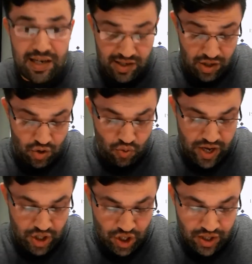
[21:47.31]

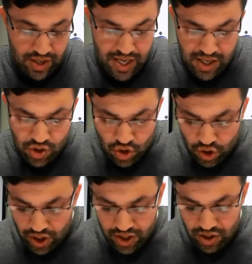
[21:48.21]
situation?
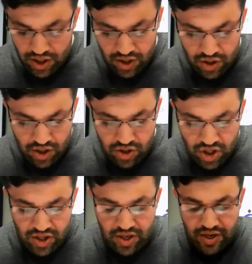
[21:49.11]
So in
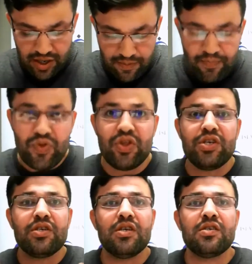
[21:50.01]
general,
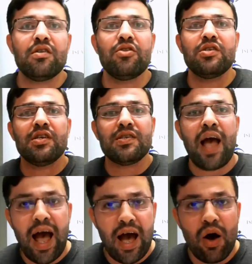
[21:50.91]
this is
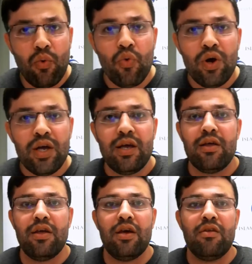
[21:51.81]
how
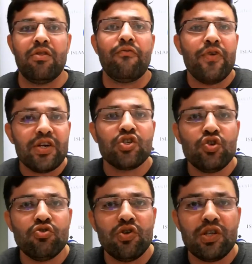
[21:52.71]
the
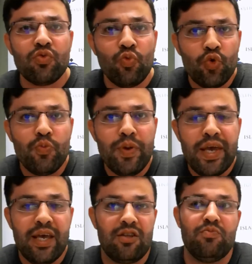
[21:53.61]
first unit would
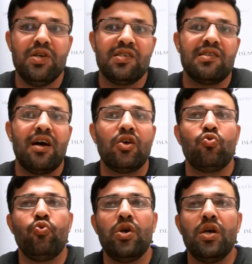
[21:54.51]
be. It means
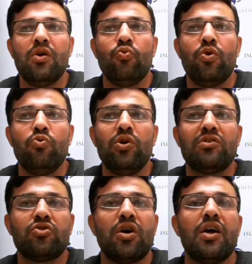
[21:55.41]
we
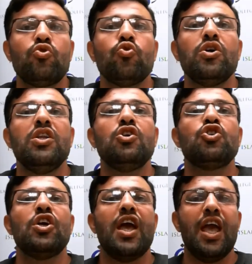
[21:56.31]
will try to
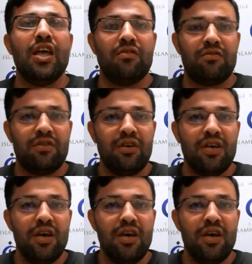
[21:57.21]
initiate